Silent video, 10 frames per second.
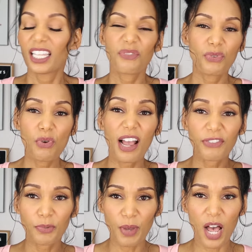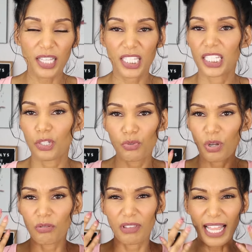If you have spots and you
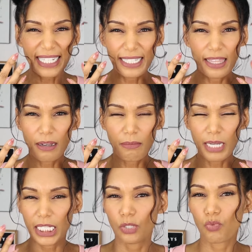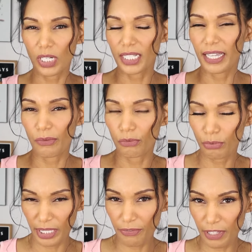don't like them and you want to get
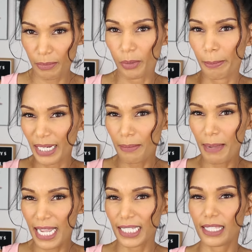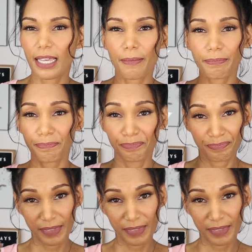rid of them or minimize them,